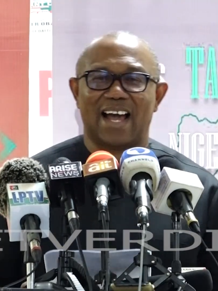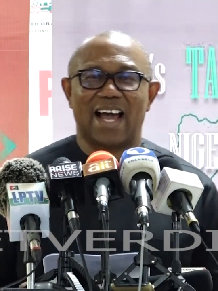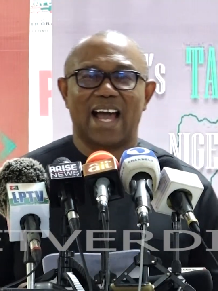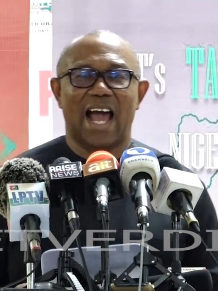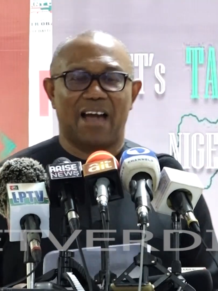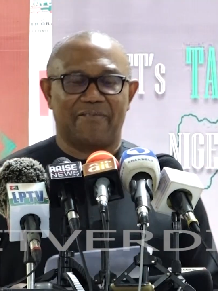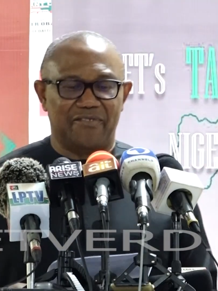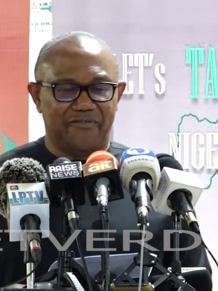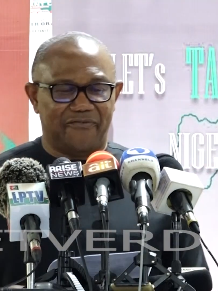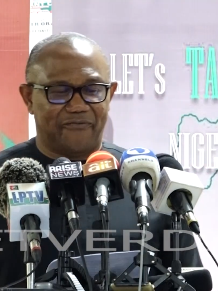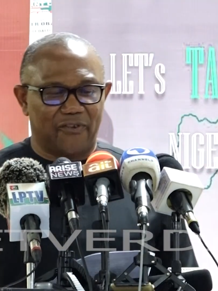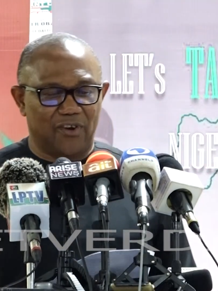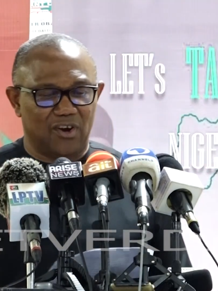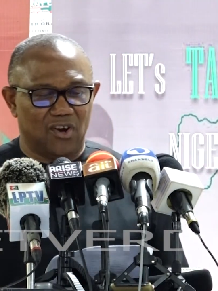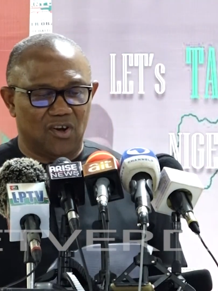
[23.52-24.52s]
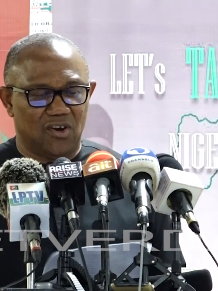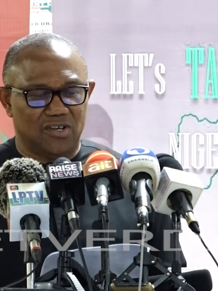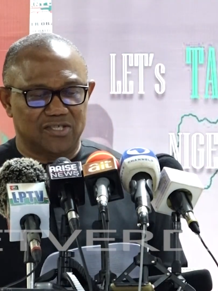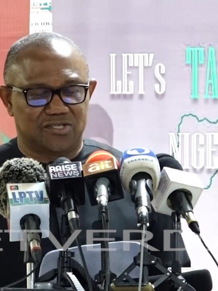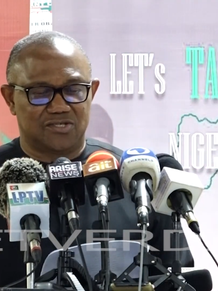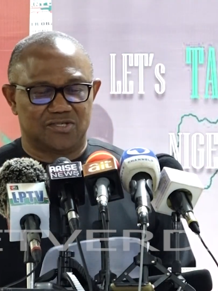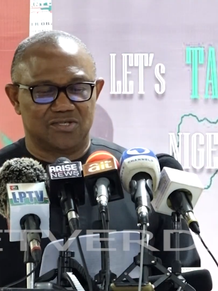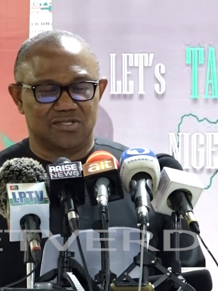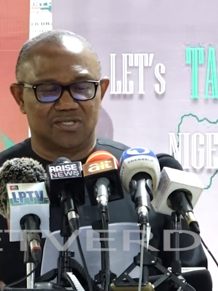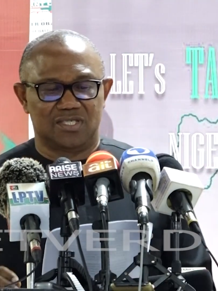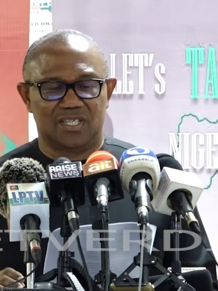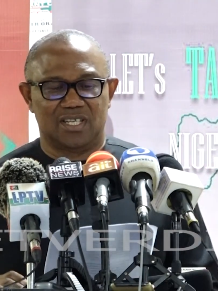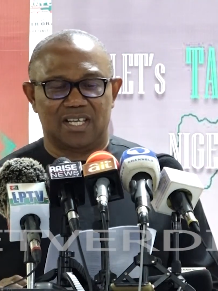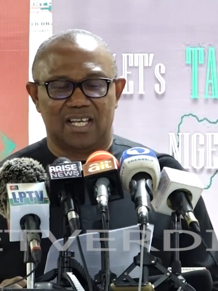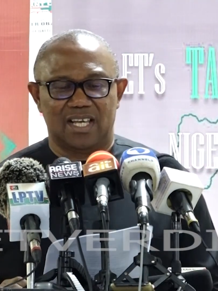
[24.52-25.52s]
Having followed
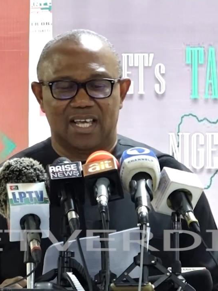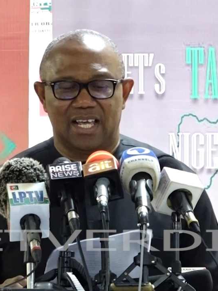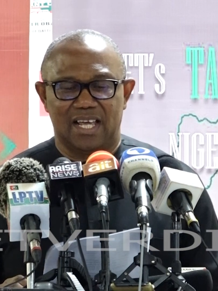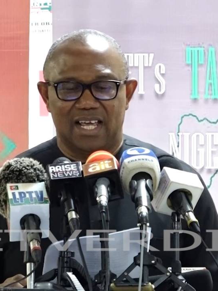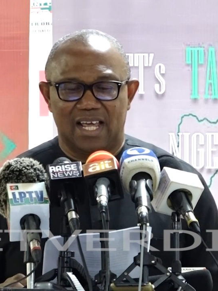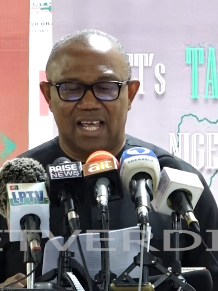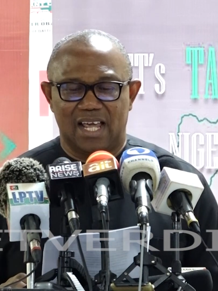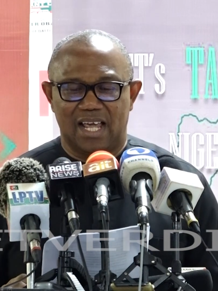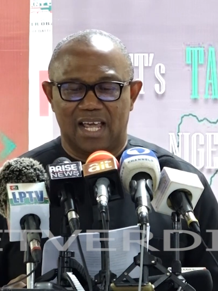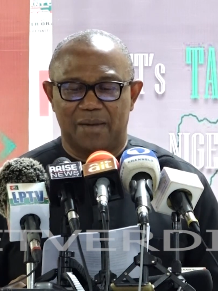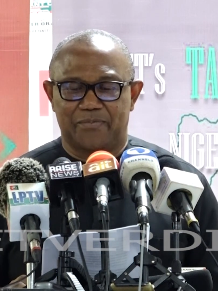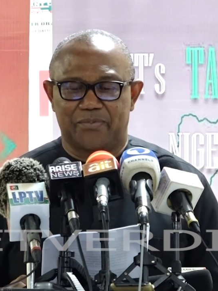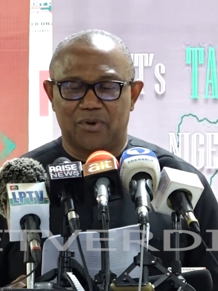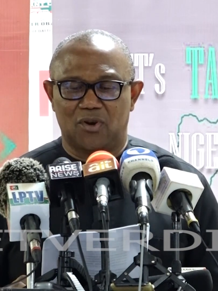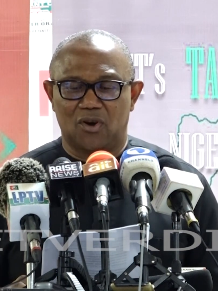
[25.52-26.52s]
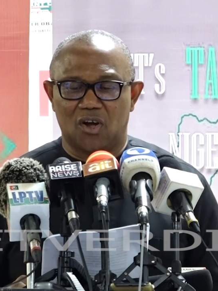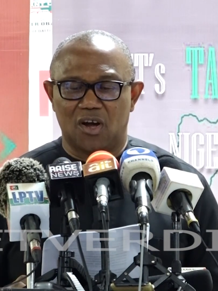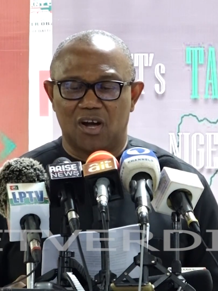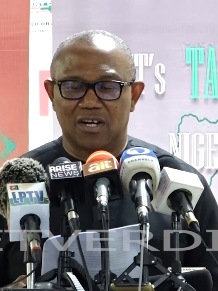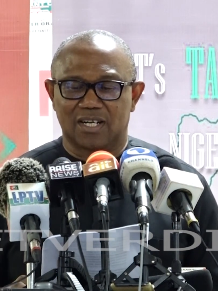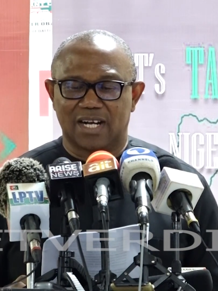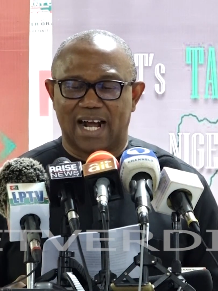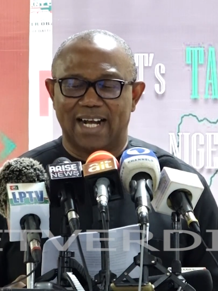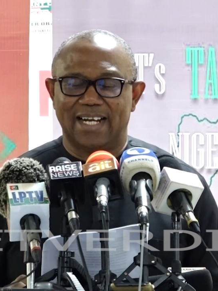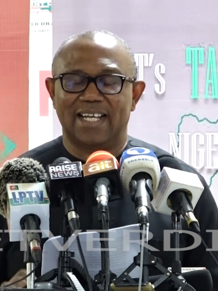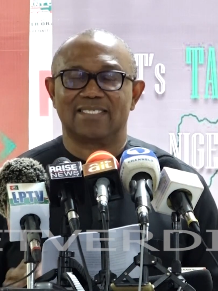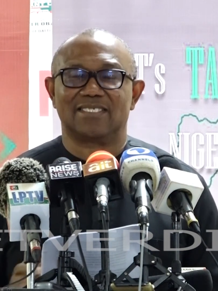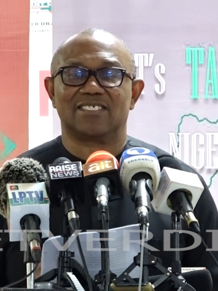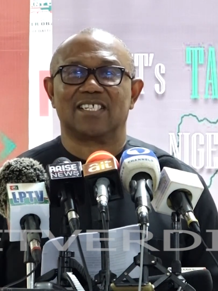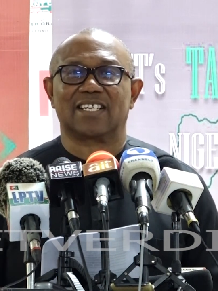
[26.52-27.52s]
a prolonged
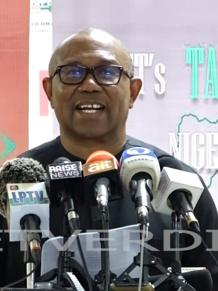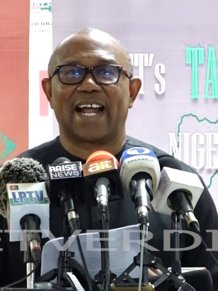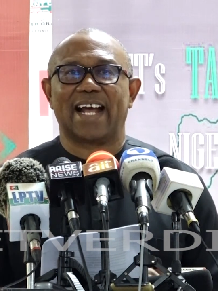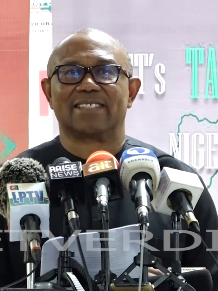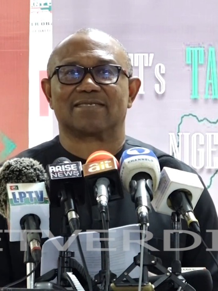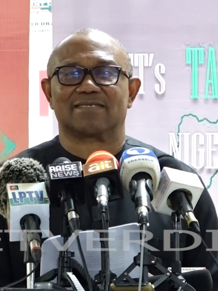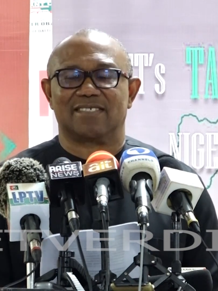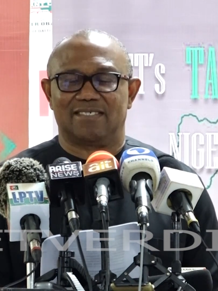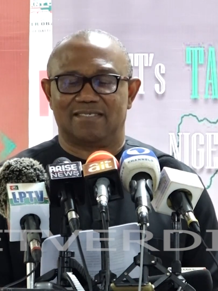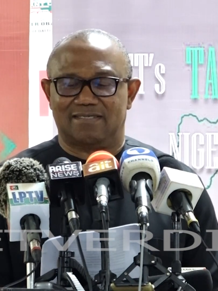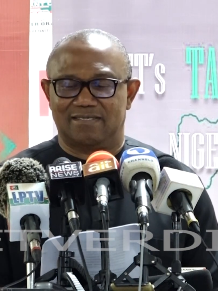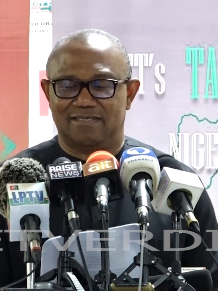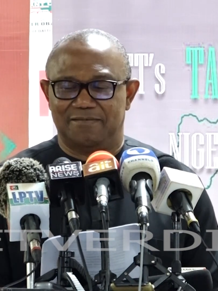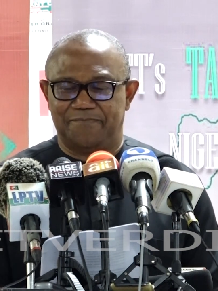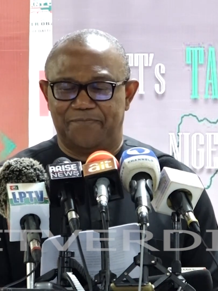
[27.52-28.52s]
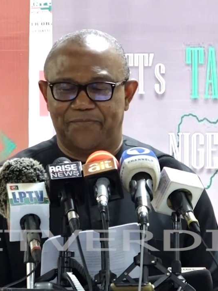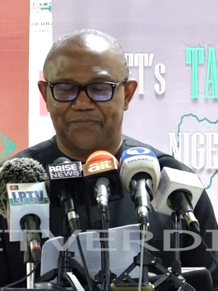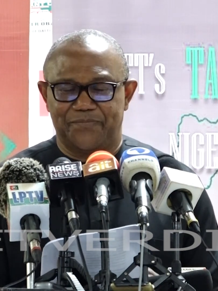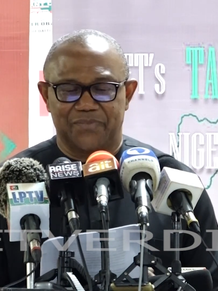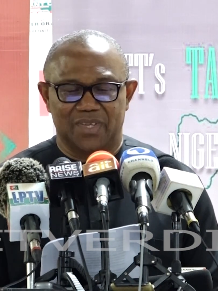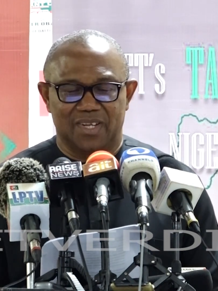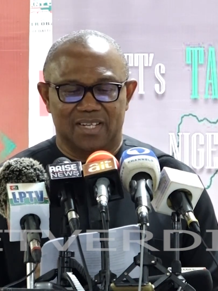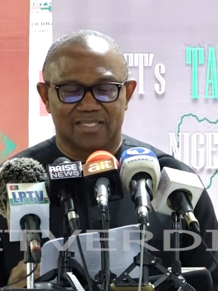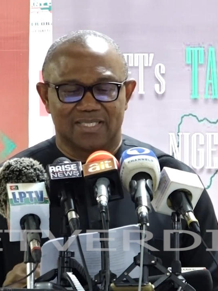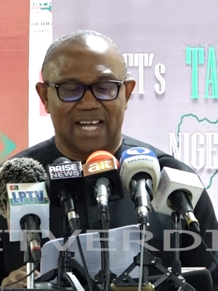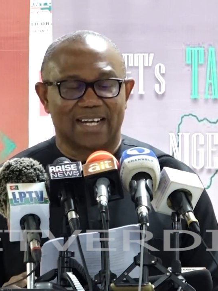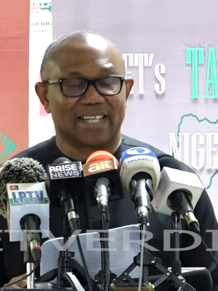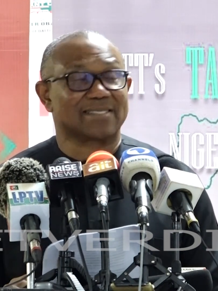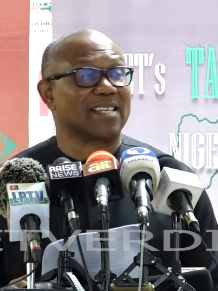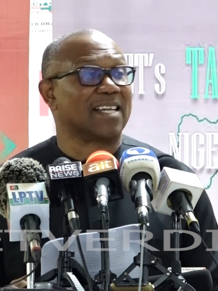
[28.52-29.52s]
identity crisis
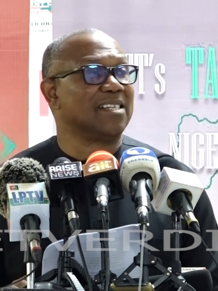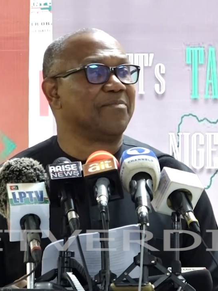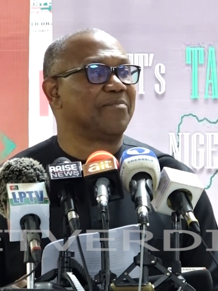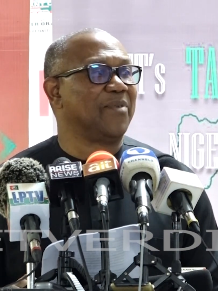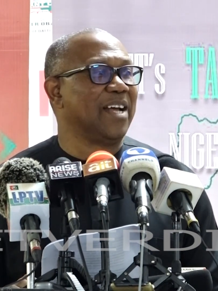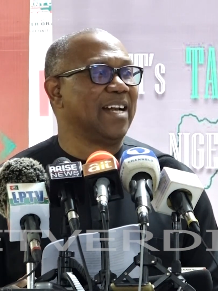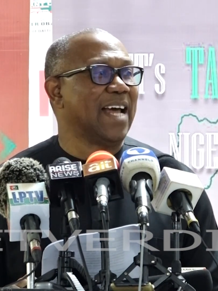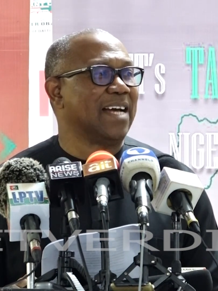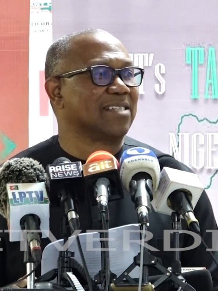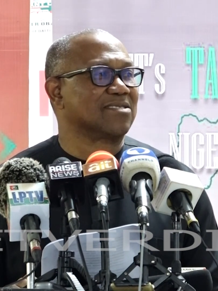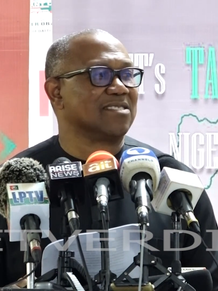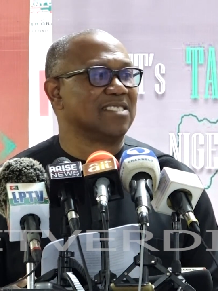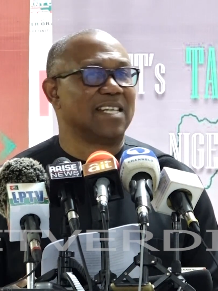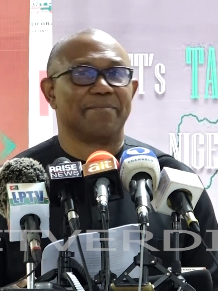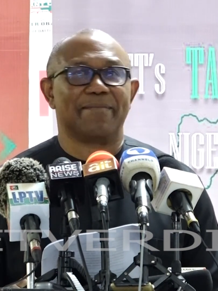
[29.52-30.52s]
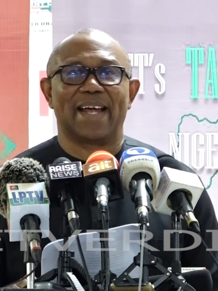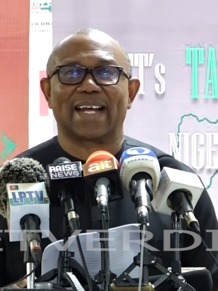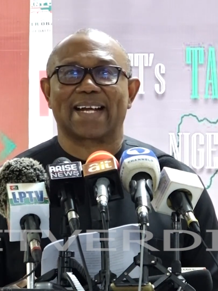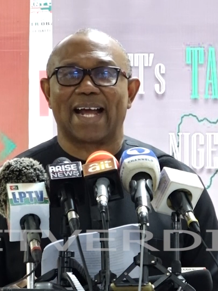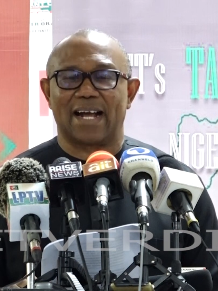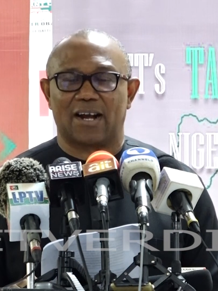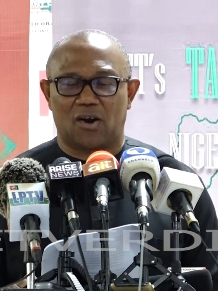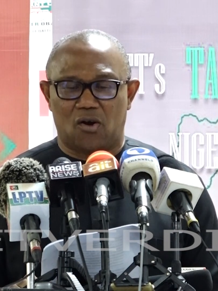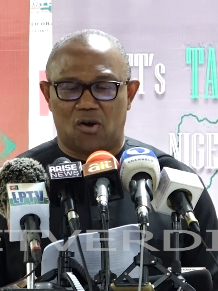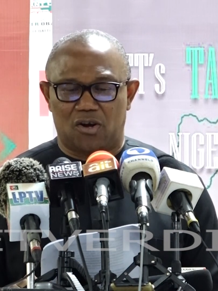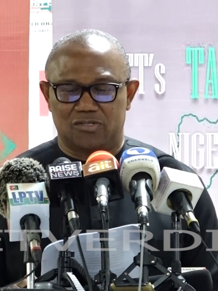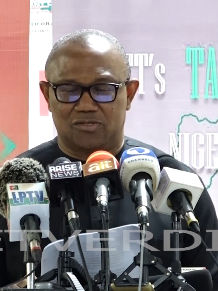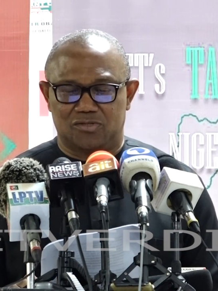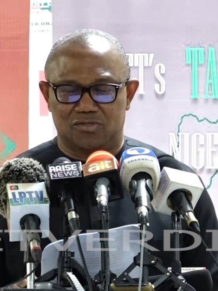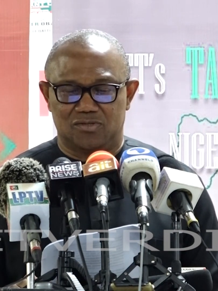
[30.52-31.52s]
that recently played out in American
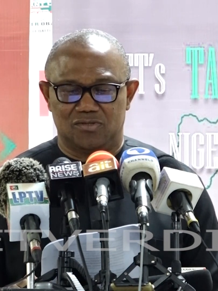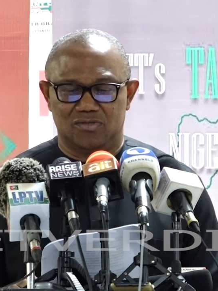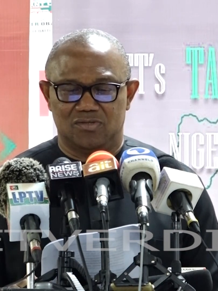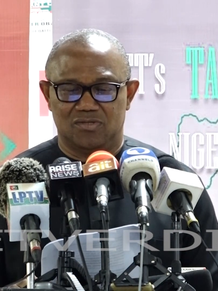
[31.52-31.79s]
court